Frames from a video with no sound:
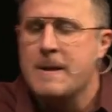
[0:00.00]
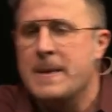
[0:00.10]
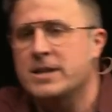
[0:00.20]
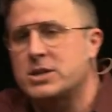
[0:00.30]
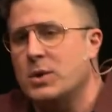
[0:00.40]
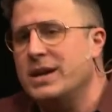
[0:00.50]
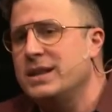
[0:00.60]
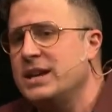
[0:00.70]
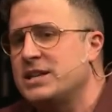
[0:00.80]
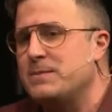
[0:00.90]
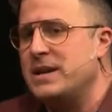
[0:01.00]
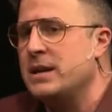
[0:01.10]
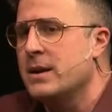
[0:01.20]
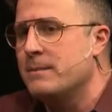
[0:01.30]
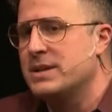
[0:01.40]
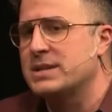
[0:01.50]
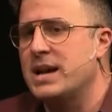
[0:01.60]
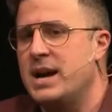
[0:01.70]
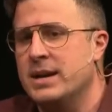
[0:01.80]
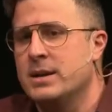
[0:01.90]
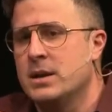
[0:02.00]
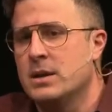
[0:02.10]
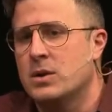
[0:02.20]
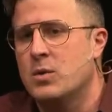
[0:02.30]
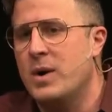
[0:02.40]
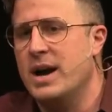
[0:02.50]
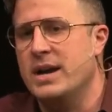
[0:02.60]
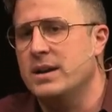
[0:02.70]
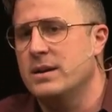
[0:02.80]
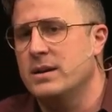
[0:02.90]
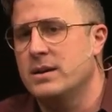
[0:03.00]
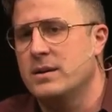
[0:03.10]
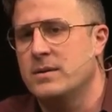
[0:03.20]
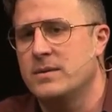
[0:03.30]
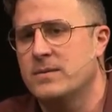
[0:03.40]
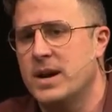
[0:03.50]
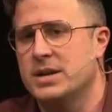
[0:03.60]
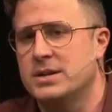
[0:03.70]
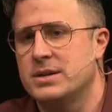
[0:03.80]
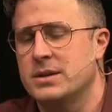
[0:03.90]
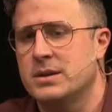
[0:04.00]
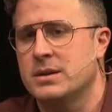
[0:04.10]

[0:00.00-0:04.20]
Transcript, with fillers: And so, He leads me beside quiet, fresh,